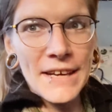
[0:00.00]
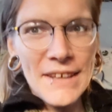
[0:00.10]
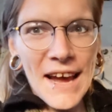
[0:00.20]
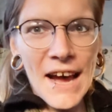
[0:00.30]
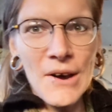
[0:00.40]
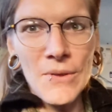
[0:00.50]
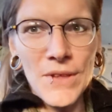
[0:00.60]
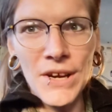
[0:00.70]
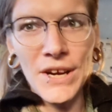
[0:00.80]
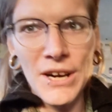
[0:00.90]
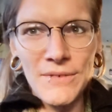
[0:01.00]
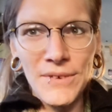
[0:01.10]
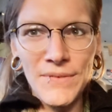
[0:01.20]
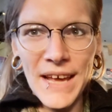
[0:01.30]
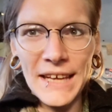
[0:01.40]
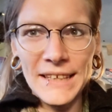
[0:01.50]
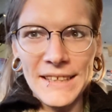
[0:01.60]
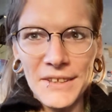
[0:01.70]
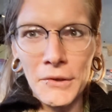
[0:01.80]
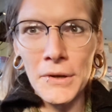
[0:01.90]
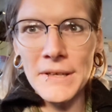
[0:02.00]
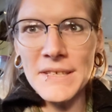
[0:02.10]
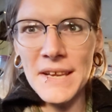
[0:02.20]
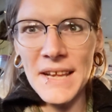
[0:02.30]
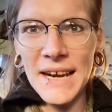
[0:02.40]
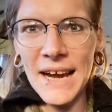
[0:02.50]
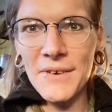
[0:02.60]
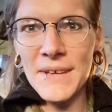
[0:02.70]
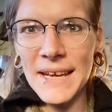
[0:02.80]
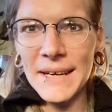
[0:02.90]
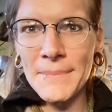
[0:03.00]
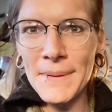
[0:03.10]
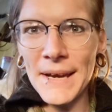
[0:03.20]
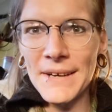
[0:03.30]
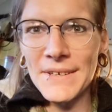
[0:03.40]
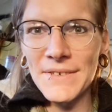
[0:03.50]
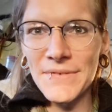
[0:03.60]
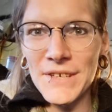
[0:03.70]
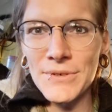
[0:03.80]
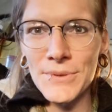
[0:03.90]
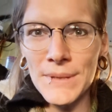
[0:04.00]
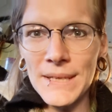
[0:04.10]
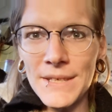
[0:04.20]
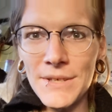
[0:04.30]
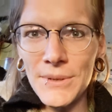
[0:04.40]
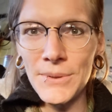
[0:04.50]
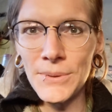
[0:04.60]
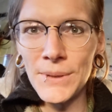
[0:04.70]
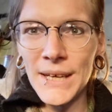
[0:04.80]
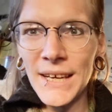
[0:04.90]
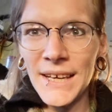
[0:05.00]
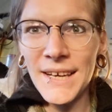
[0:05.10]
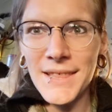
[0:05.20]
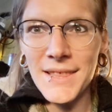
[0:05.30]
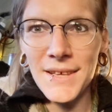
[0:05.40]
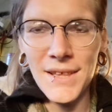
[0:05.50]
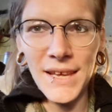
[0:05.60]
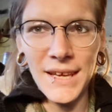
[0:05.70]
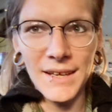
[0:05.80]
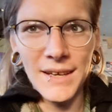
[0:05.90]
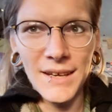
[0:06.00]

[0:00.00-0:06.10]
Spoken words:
how the curve of that looks, and then how that compares visually to the like